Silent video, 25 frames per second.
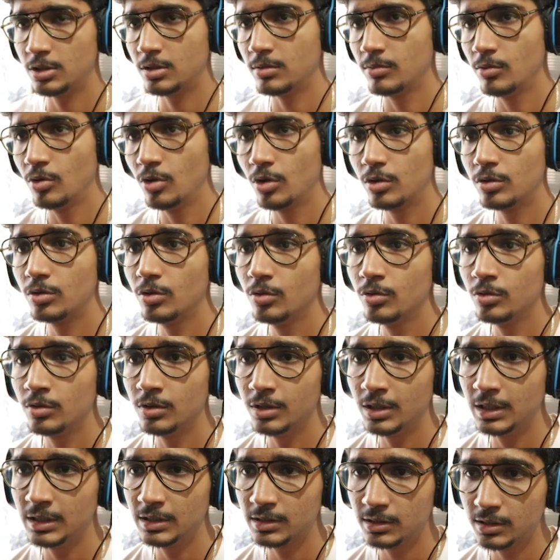Smoke
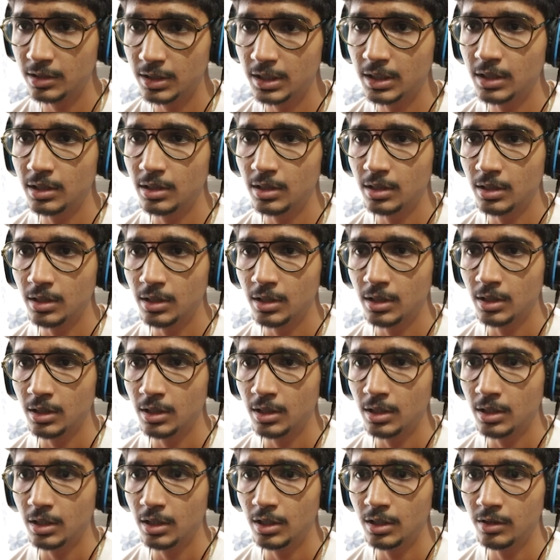tone green screen,
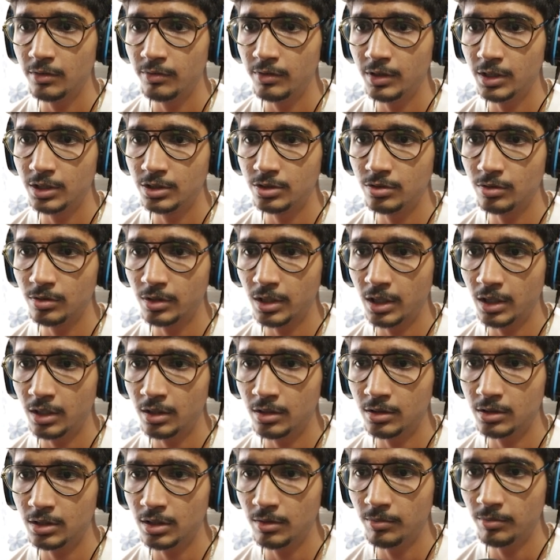in which you
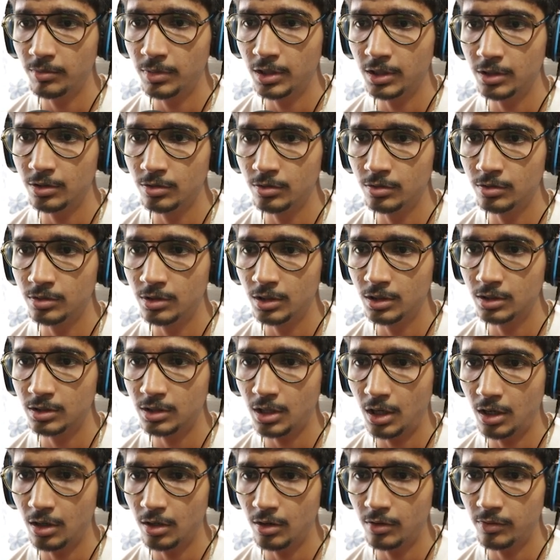can simply use
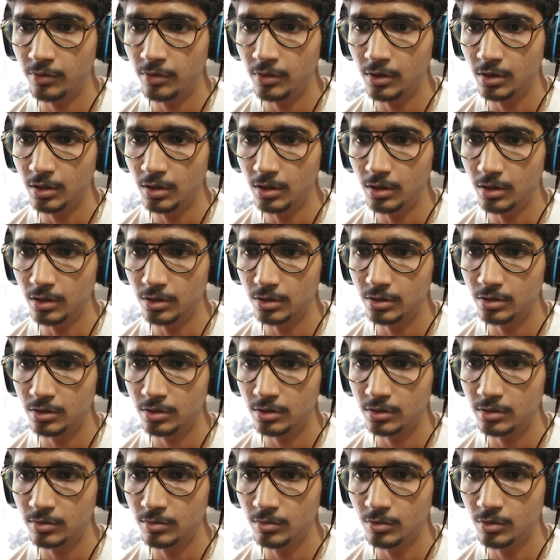this kind of
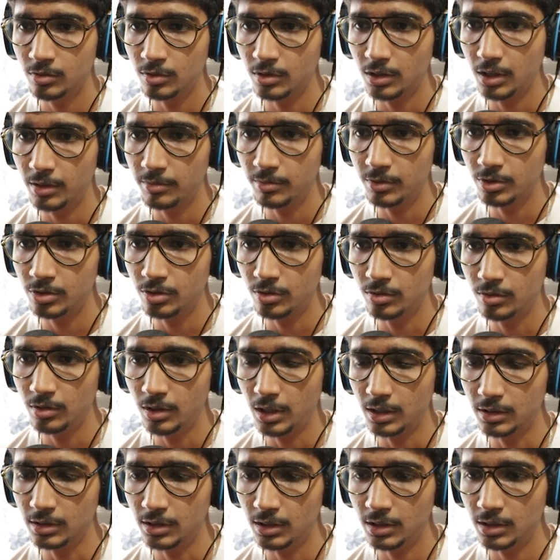smoke. Let me show
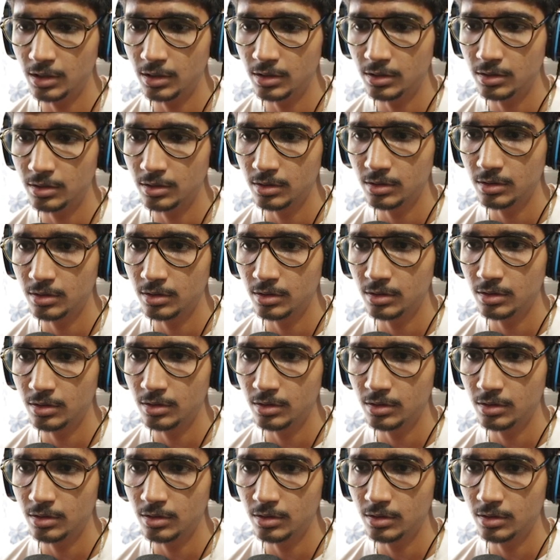you like this.